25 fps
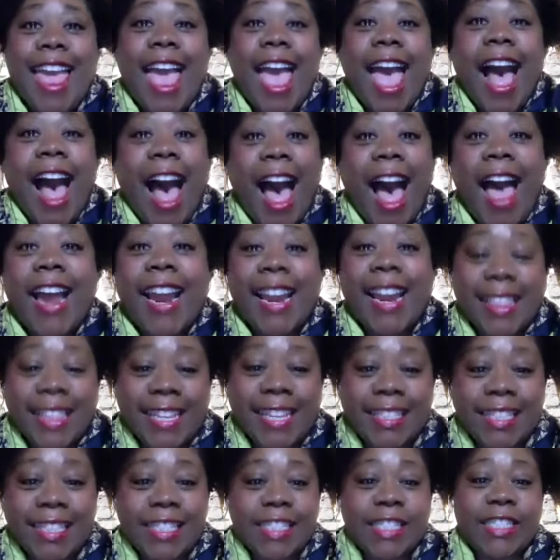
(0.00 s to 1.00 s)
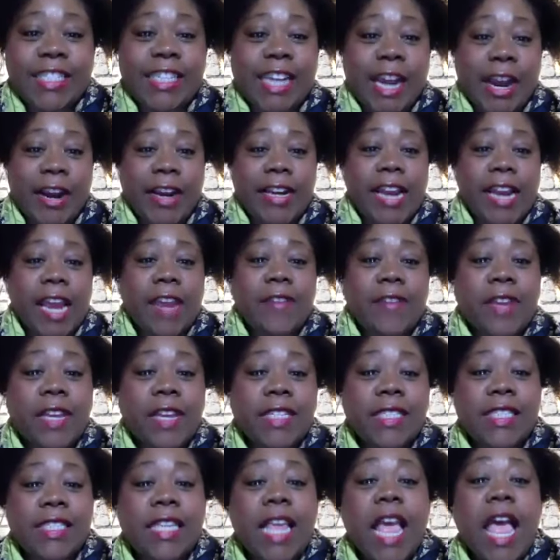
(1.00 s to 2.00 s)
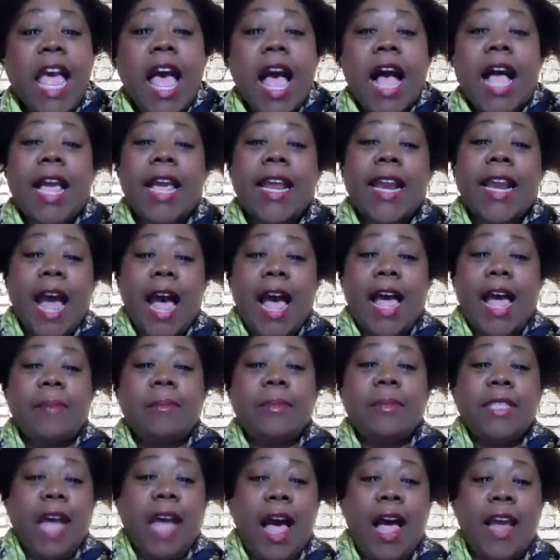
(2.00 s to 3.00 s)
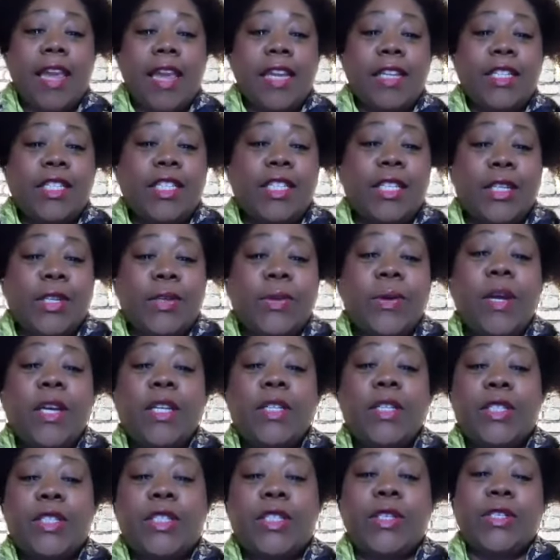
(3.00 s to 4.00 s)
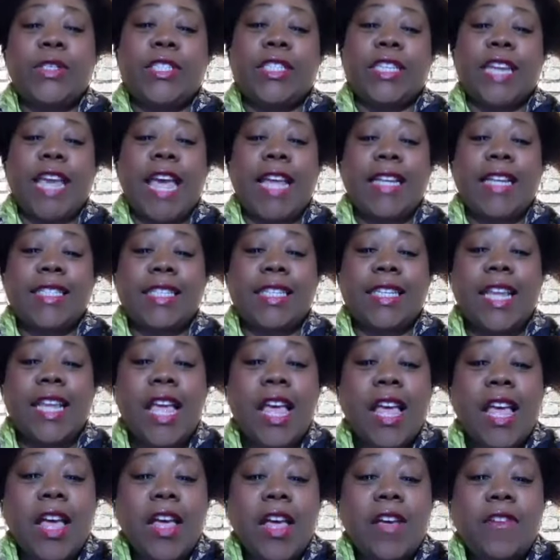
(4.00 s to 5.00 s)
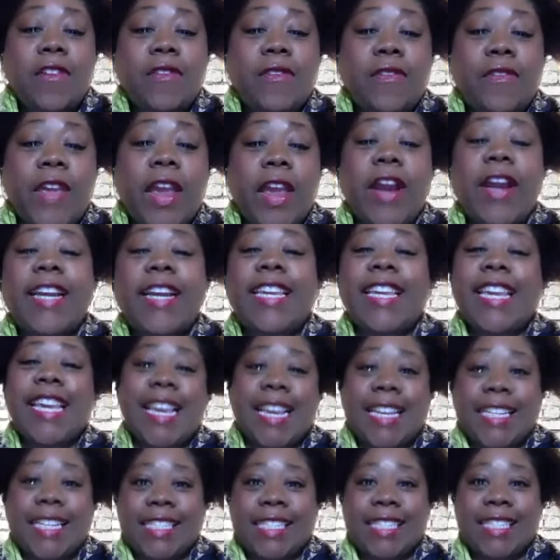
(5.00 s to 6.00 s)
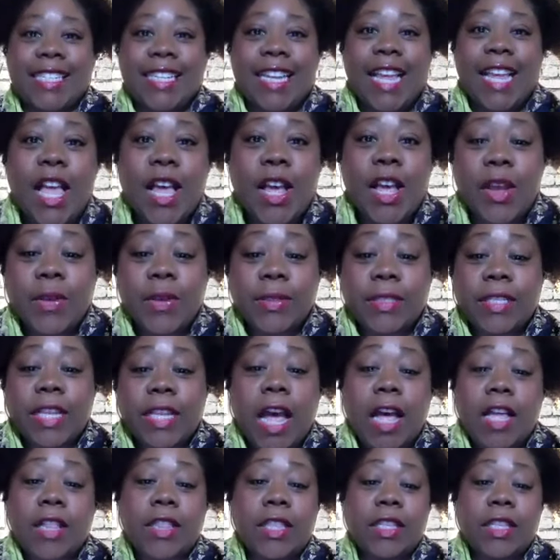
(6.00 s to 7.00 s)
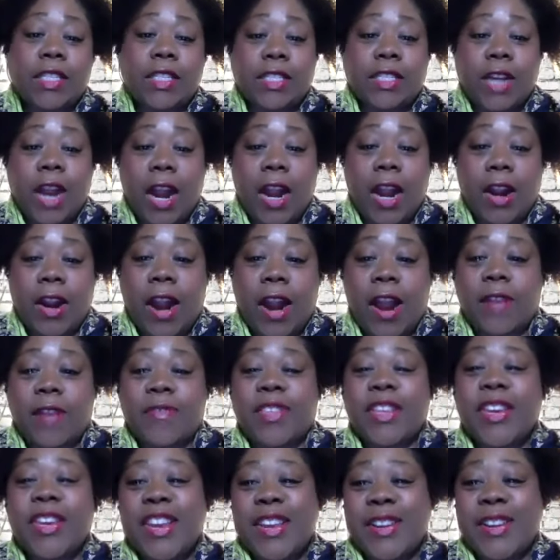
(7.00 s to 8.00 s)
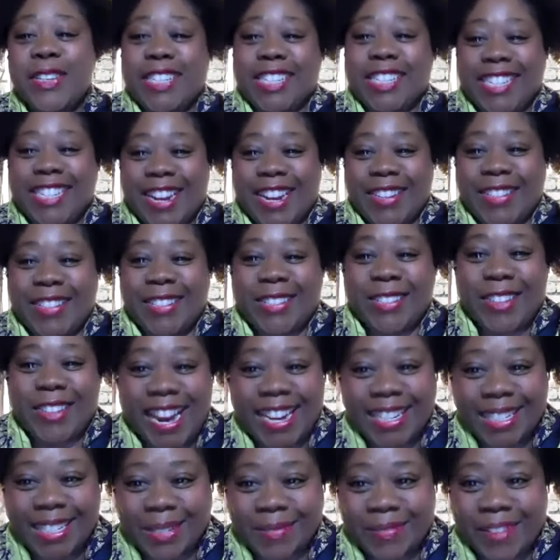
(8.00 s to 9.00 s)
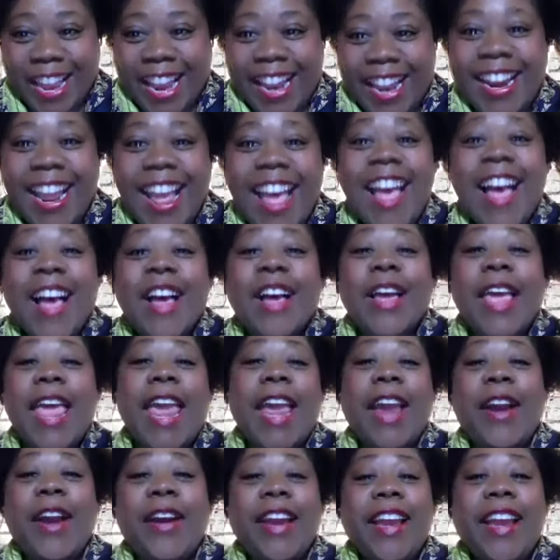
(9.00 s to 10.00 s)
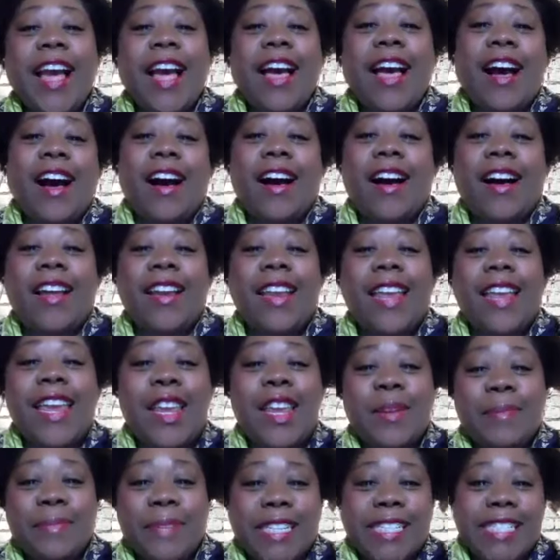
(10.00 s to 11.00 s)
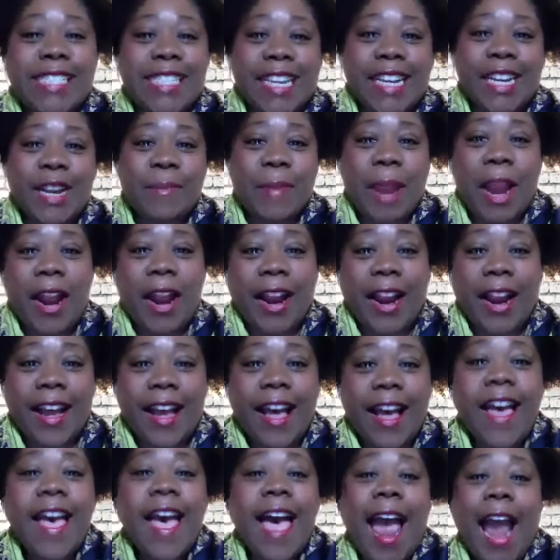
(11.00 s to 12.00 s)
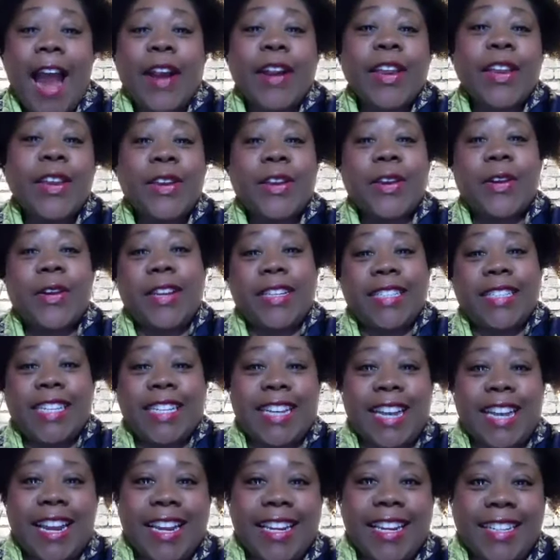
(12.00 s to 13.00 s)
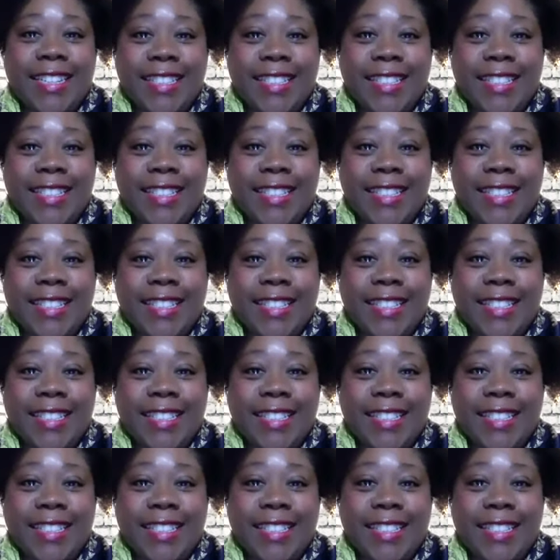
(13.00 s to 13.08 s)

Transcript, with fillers: Hi, this is Cherry Davis, and I'm talking to Sugith Varughese, who's the star of the new show Transplant, airing on NBC in America. How are you doing today?